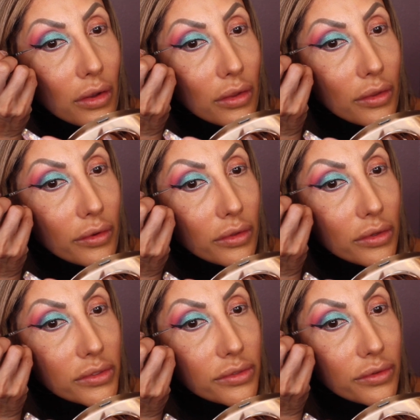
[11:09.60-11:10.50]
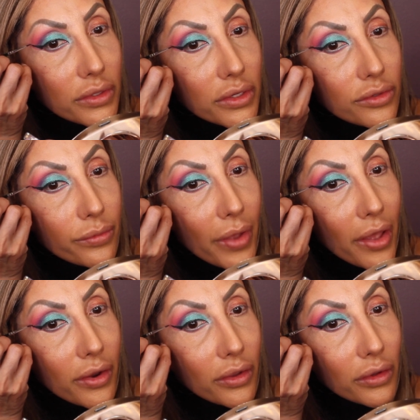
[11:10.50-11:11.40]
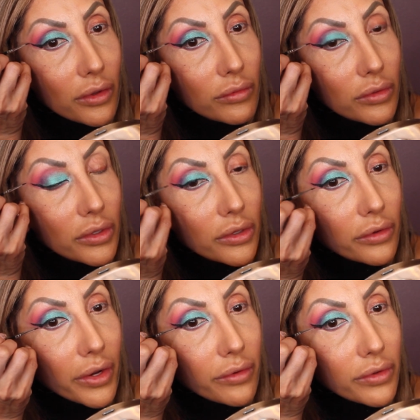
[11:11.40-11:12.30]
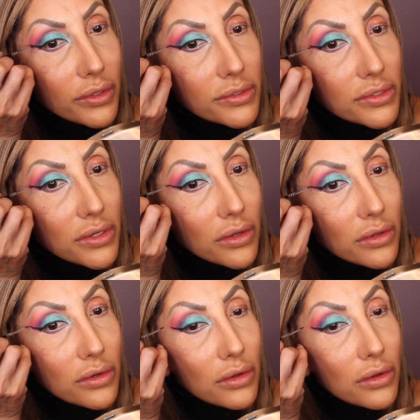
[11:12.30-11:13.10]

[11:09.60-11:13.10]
although it looks really dramatic, it will look great when it's done.